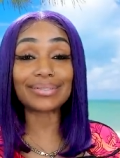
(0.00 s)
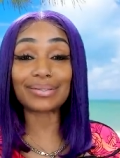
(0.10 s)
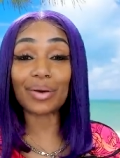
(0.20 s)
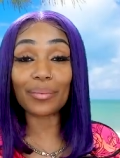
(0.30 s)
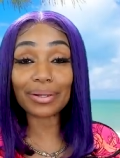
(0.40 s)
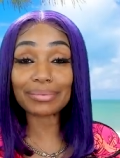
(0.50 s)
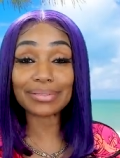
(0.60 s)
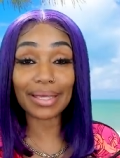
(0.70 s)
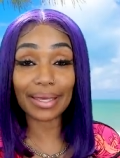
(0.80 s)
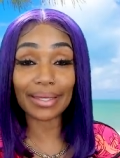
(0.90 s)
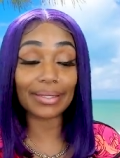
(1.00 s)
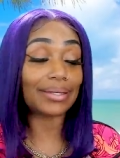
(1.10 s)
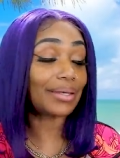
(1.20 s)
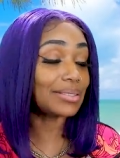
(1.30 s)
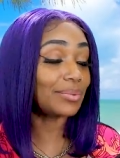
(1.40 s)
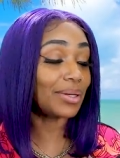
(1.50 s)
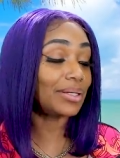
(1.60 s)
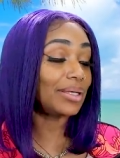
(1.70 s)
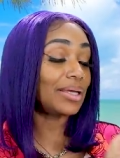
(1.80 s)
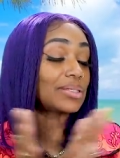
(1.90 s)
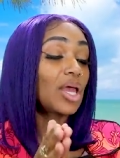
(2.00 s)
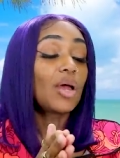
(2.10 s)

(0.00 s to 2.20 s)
You know what I'm saying? It is what it is.